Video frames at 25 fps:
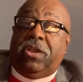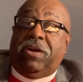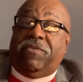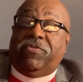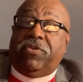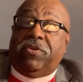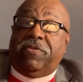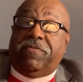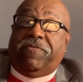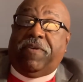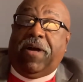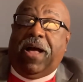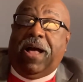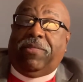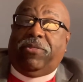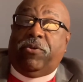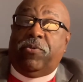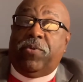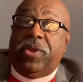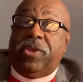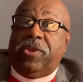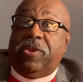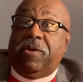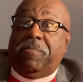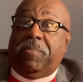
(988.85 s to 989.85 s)
of your
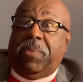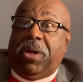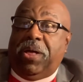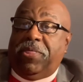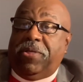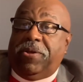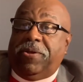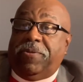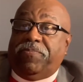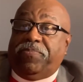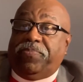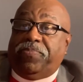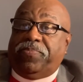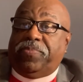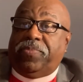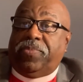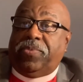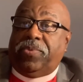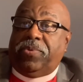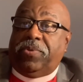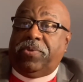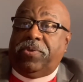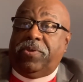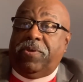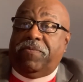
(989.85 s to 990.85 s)
father and your mother.
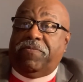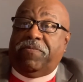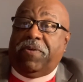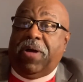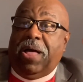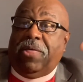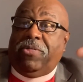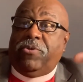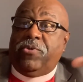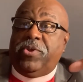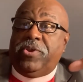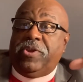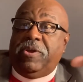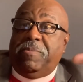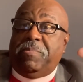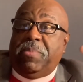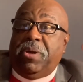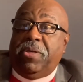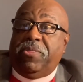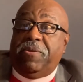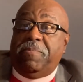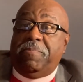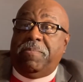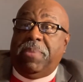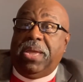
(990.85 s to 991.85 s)
Your father and your
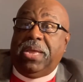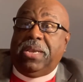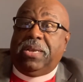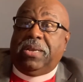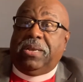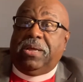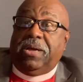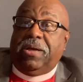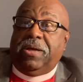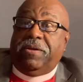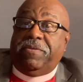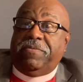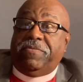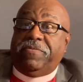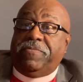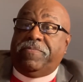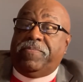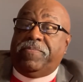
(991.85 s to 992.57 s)
mother made love